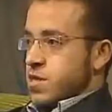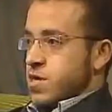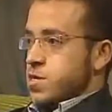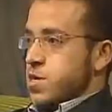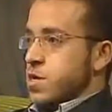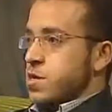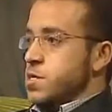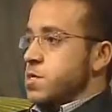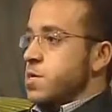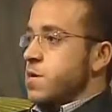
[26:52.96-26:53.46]
that I
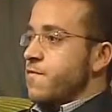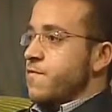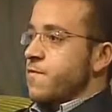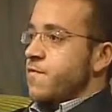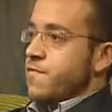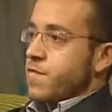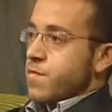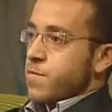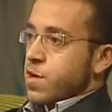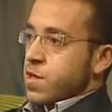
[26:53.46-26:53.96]
receive
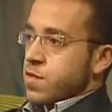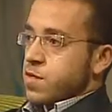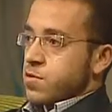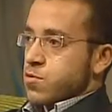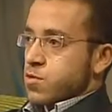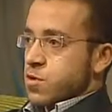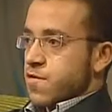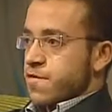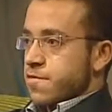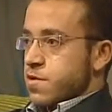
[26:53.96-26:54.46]
every month
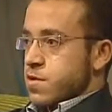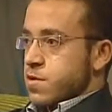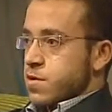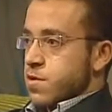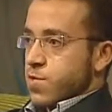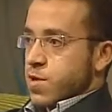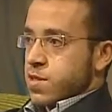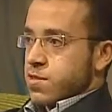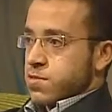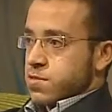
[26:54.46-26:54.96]
or every 3
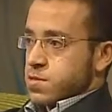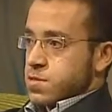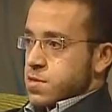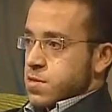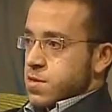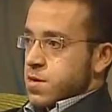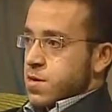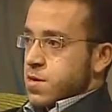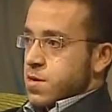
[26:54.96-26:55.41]
months?